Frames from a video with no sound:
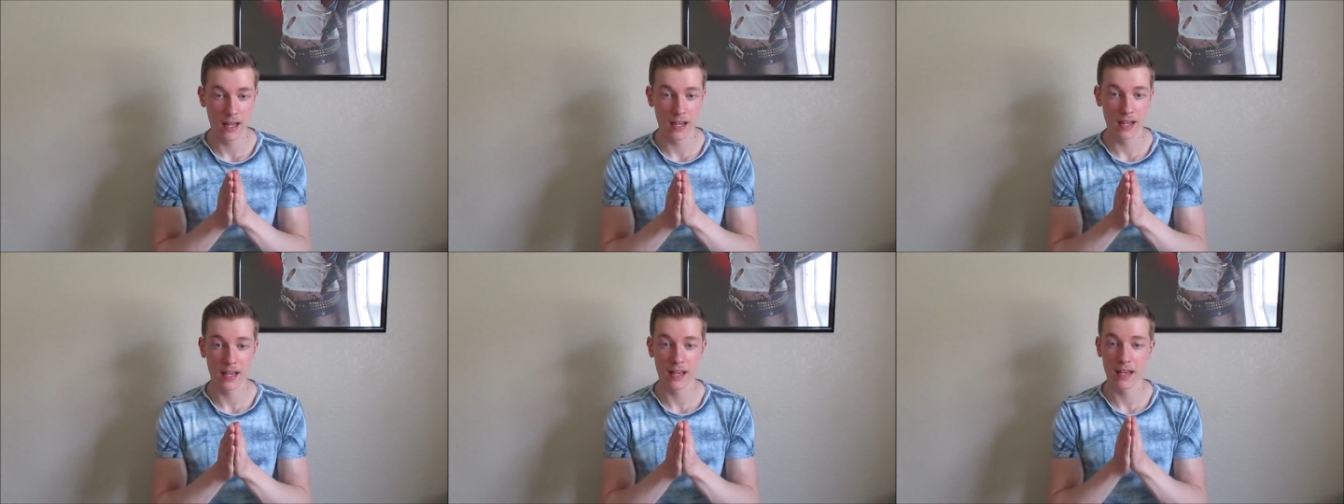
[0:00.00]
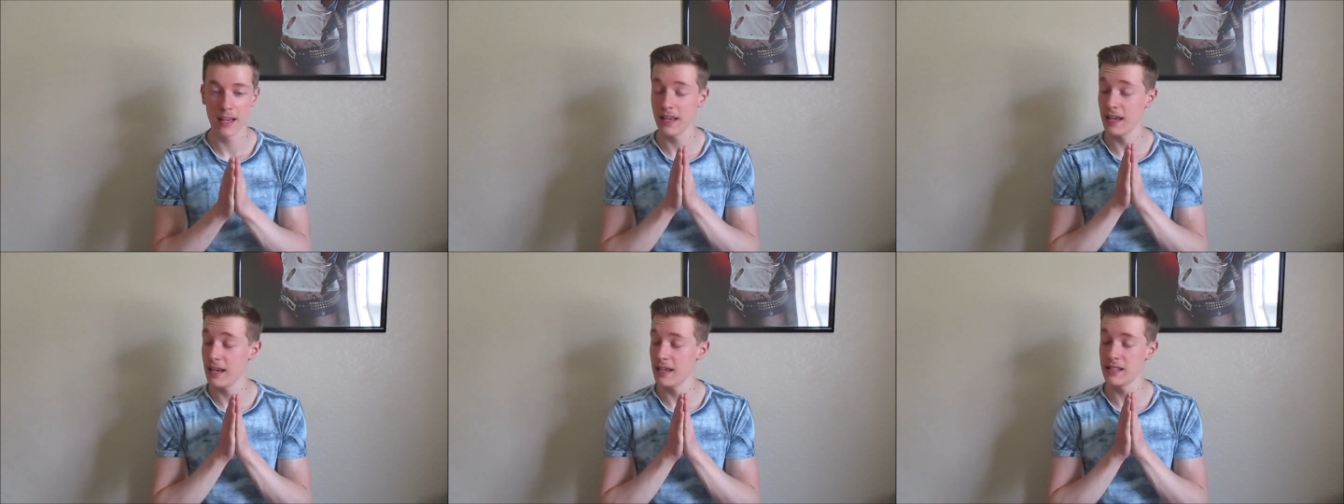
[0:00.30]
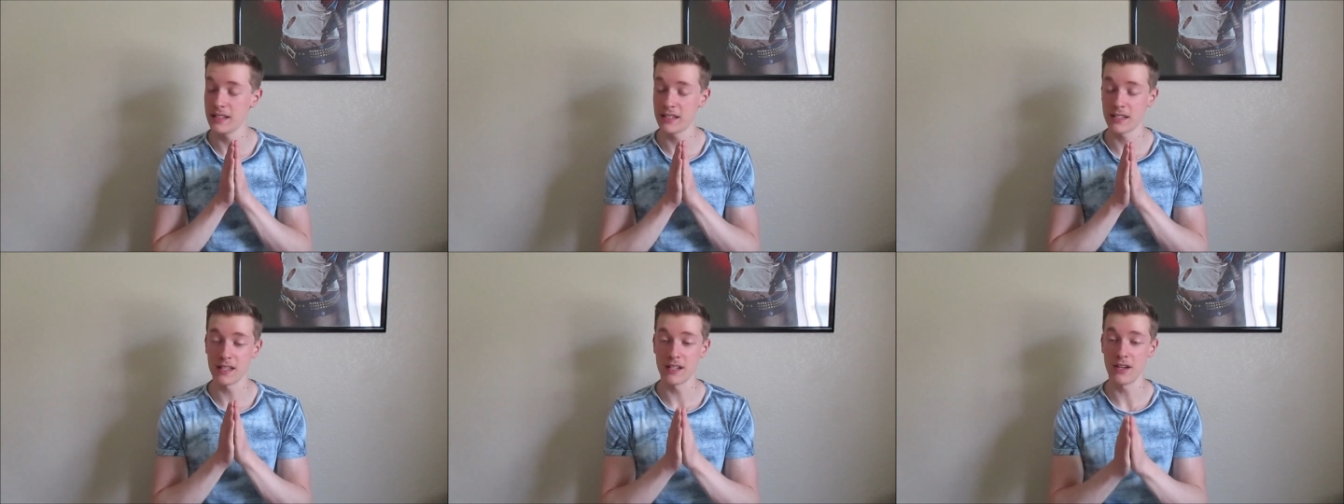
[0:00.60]
he
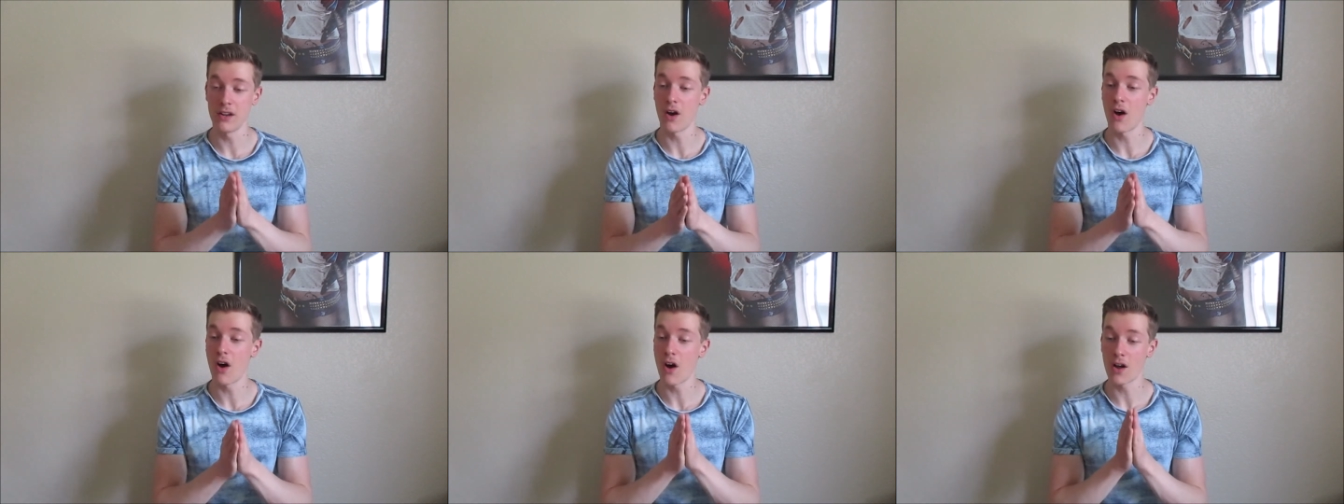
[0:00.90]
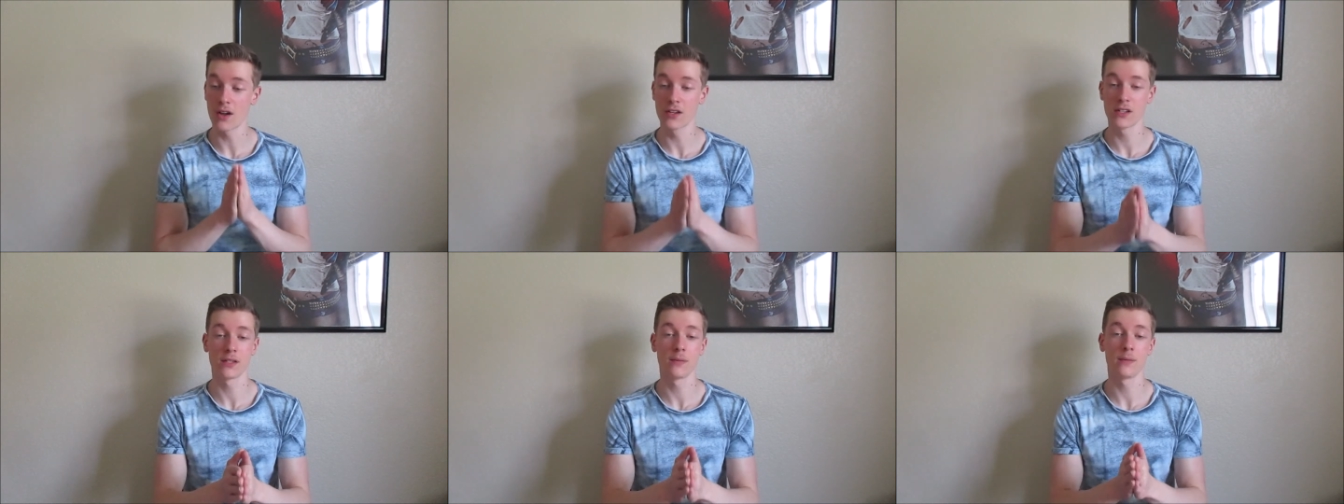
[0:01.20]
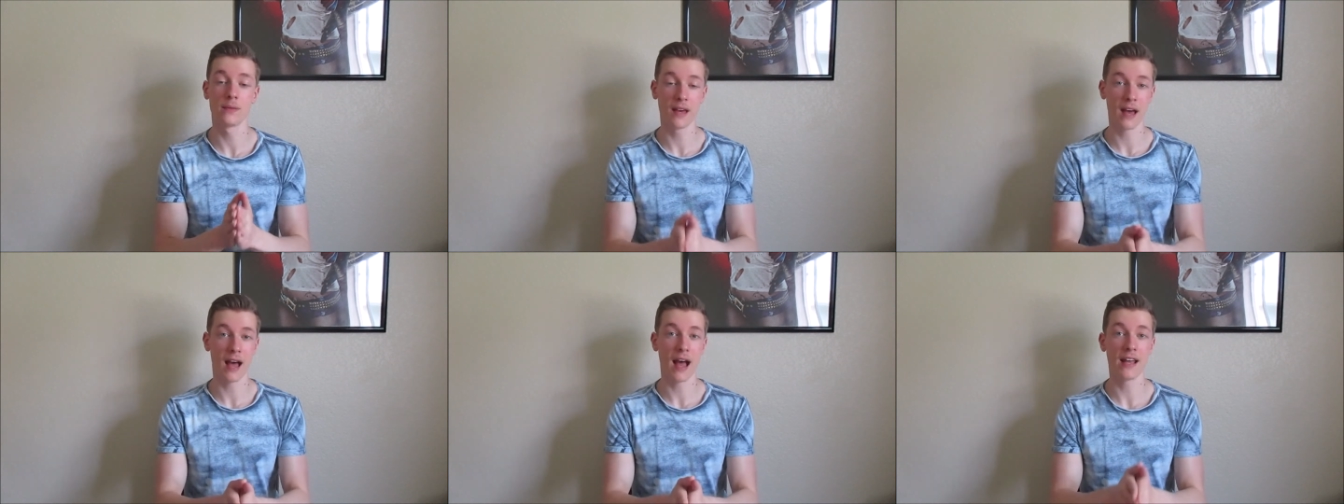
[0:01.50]
is an
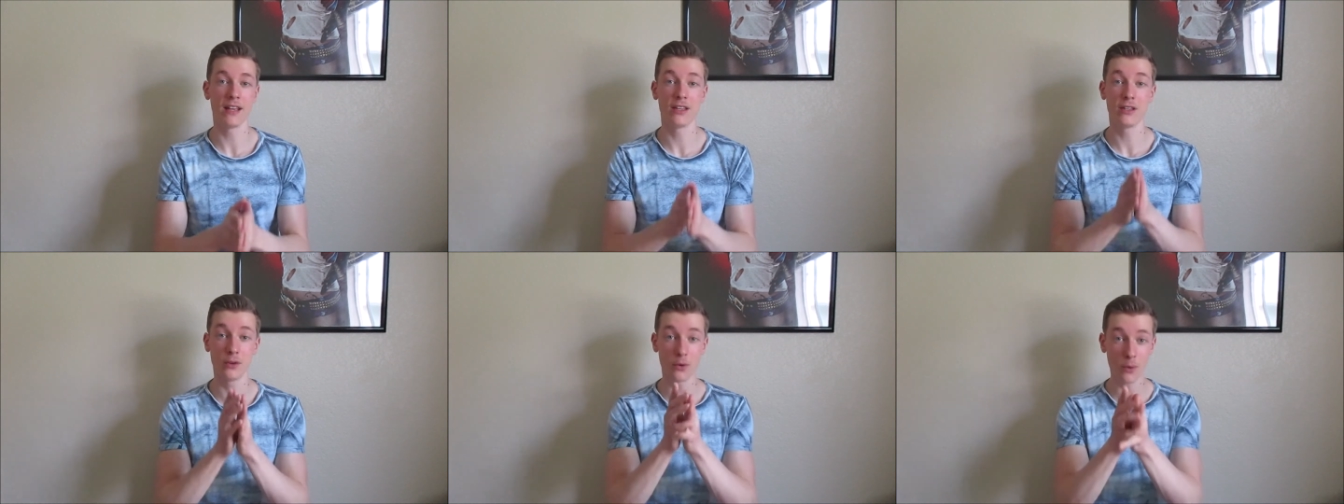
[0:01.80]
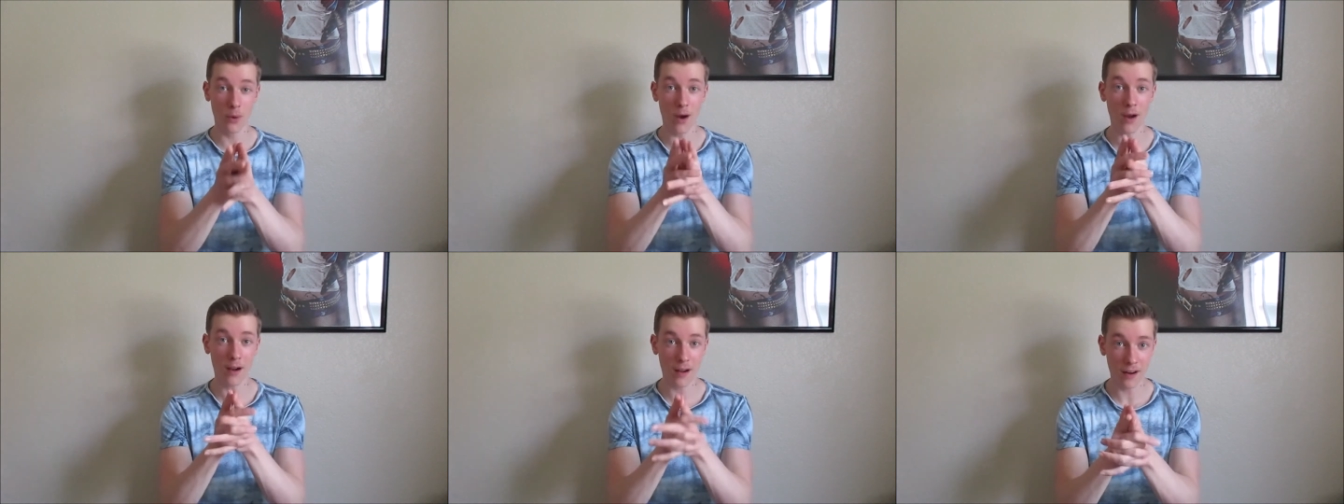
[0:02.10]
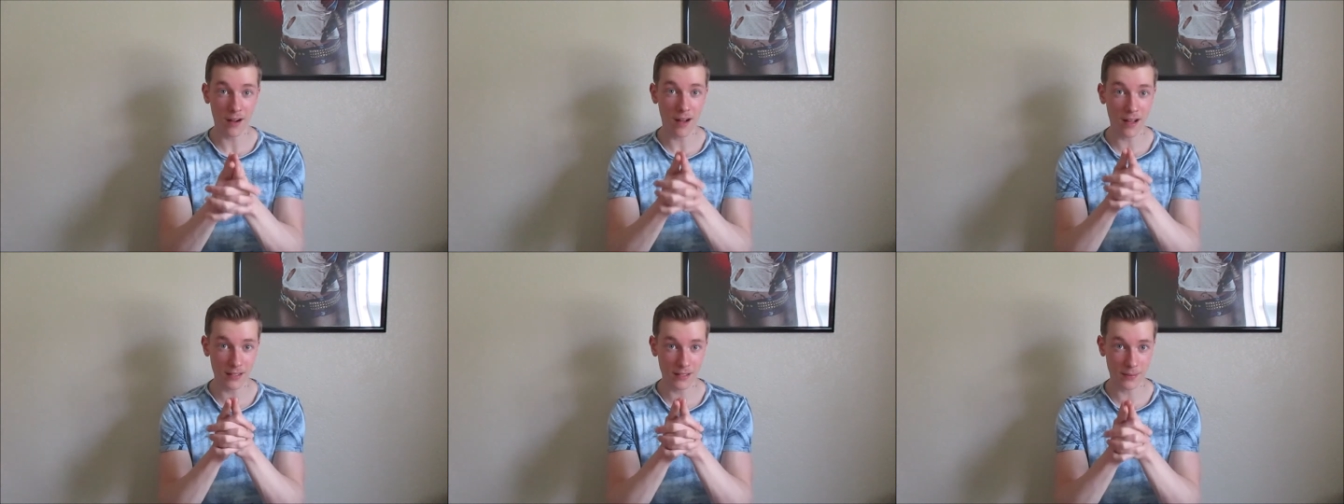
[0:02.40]
awesome guy. You are
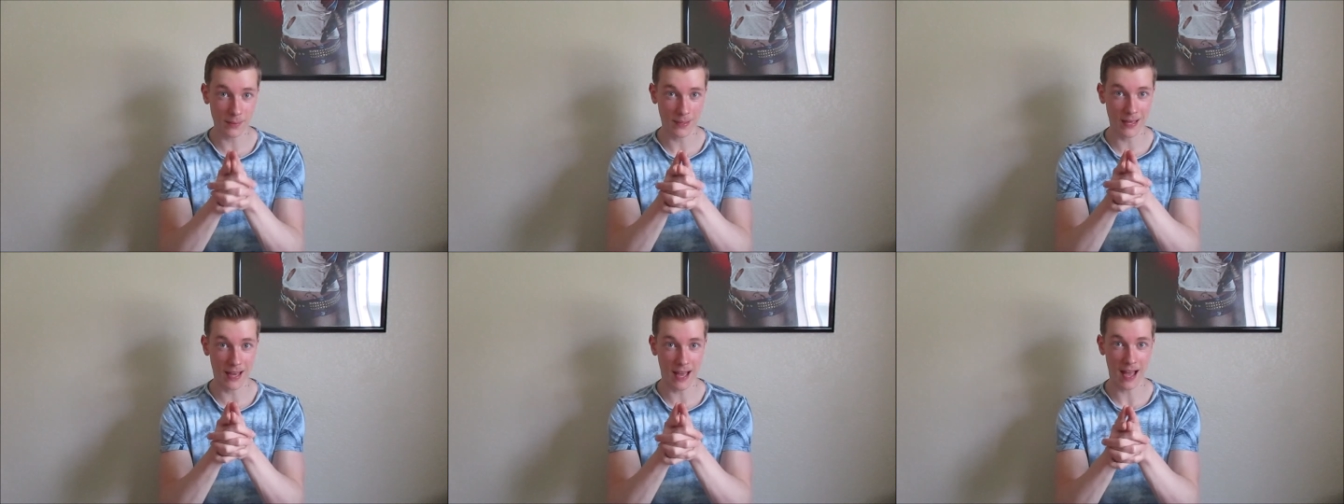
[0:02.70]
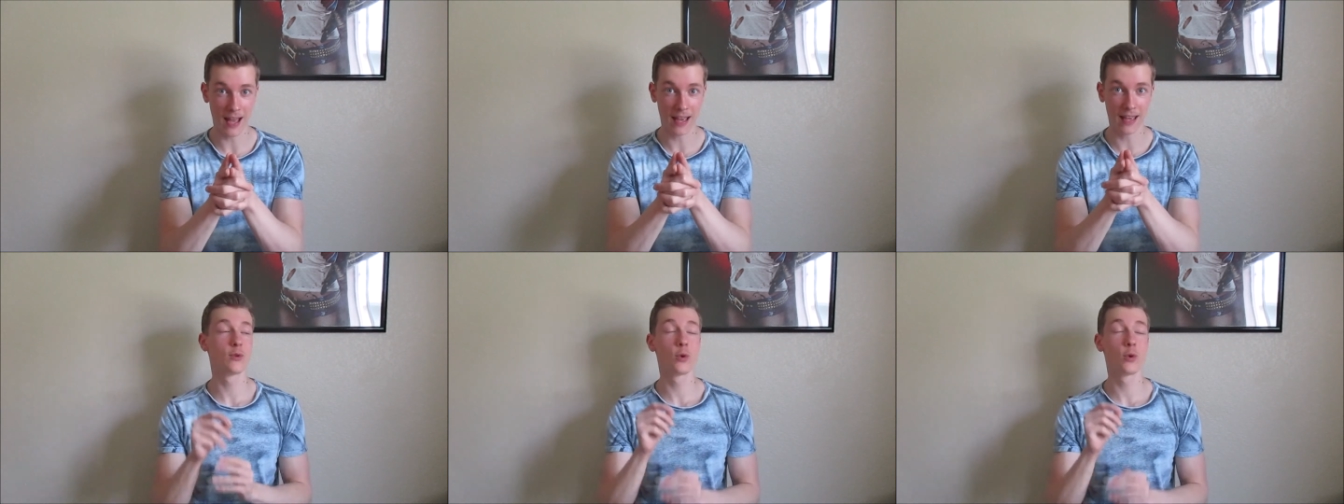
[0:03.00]
an awesome guy.